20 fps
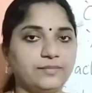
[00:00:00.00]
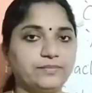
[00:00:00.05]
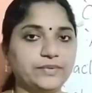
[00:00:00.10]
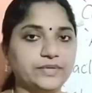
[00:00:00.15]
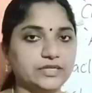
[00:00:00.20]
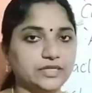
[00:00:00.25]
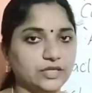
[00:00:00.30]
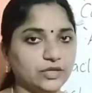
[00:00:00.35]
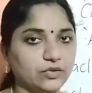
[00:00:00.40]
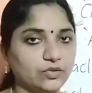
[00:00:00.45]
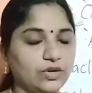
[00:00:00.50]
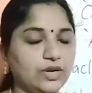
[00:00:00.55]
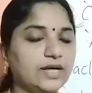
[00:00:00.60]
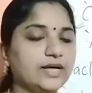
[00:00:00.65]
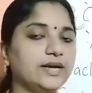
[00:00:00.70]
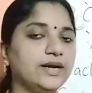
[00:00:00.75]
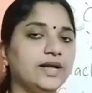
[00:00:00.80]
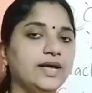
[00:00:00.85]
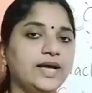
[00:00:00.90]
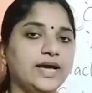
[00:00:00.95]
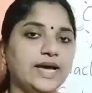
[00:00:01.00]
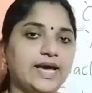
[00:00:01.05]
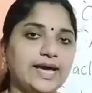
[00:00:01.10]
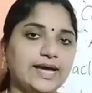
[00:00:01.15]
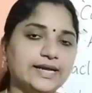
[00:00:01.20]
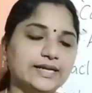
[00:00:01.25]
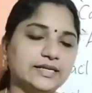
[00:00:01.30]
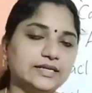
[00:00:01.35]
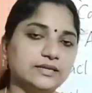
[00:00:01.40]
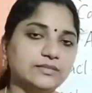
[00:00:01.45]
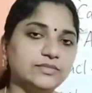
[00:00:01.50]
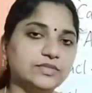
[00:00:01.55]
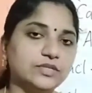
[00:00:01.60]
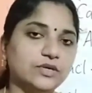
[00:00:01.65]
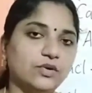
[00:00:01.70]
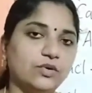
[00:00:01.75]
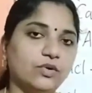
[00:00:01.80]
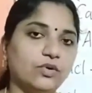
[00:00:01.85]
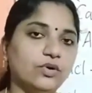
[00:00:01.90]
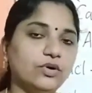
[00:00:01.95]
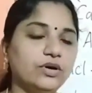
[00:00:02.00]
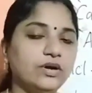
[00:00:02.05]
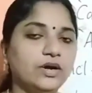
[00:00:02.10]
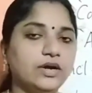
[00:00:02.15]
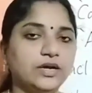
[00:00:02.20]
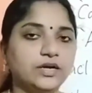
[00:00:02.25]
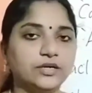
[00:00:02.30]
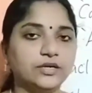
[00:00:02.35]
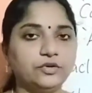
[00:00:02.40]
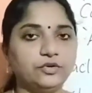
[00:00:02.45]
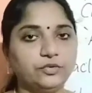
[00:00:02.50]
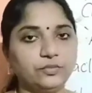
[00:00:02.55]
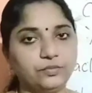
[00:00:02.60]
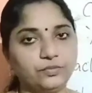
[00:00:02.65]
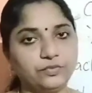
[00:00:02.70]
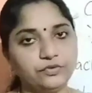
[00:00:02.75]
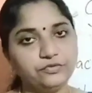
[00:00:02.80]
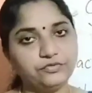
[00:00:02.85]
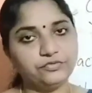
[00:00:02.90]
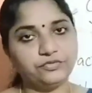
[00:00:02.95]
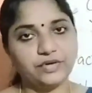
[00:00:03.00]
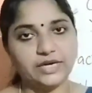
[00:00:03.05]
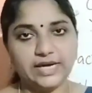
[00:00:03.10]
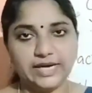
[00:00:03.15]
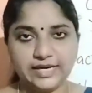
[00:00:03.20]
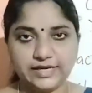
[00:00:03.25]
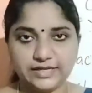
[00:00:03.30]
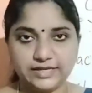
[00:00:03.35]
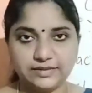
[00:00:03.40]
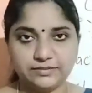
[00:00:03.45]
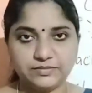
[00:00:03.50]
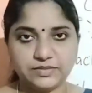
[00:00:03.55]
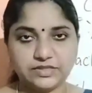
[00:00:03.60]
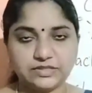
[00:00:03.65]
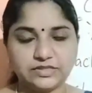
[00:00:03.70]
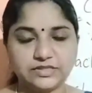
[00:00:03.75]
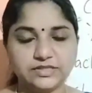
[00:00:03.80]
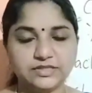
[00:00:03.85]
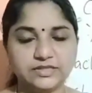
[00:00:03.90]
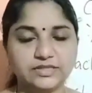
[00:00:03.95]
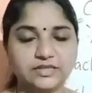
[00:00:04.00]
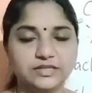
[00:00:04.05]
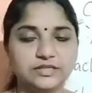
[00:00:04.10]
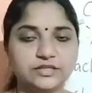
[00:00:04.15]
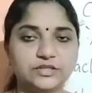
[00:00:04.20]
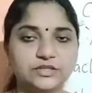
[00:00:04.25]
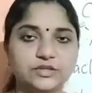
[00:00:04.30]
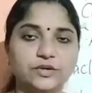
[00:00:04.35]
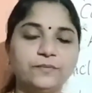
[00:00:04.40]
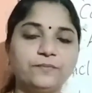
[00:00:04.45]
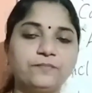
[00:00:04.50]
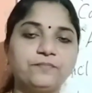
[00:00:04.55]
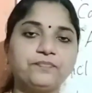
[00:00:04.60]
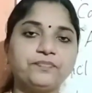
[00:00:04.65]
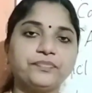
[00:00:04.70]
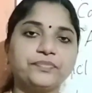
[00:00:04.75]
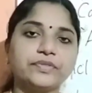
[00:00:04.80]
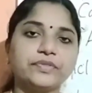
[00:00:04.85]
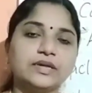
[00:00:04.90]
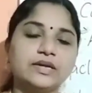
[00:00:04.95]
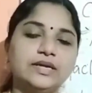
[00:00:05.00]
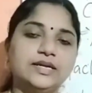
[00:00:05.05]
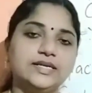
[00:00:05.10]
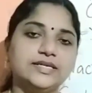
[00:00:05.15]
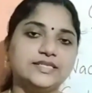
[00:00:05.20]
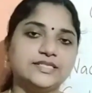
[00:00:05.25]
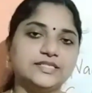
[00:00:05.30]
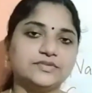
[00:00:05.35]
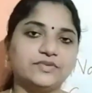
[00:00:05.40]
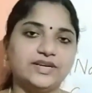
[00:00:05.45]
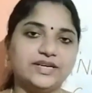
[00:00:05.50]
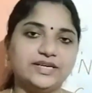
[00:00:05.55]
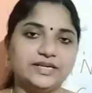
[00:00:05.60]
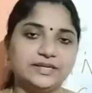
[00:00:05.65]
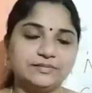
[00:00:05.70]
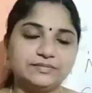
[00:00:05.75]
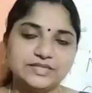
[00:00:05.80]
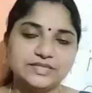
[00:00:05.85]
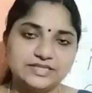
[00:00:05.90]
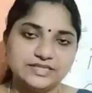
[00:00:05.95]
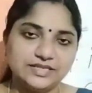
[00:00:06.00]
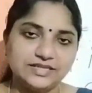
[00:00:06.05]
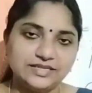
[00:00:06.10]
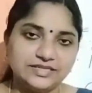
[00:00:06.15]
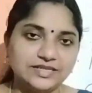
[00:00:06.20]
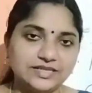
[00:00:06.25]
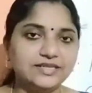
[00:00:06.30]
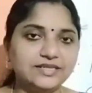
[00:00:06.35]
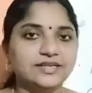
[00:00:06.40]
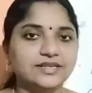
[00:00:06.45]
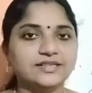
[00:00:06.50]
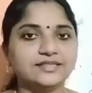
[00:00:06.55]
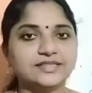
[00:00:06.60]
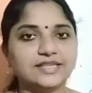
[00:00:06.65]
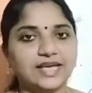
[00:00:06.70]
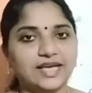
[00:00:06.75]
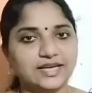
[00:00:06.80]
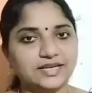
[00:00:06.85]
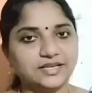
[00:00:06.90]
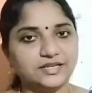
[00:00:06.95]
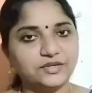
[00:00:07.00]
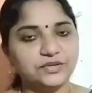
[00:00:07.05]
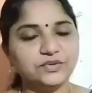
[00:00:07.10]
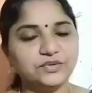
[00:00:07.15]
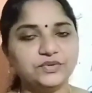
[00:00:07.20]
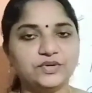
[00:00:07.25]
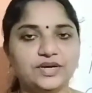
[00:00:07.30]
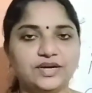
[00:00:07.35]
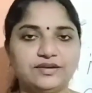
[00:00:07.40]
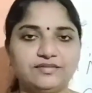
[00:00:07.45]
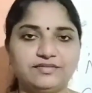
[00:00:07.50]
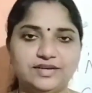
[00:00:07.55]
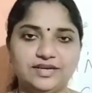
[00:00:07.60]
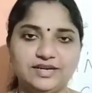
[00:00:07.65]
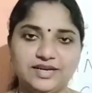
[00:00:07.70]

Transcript: particular atoms or group of atoms. So let us wind up the session. Thank you. Have a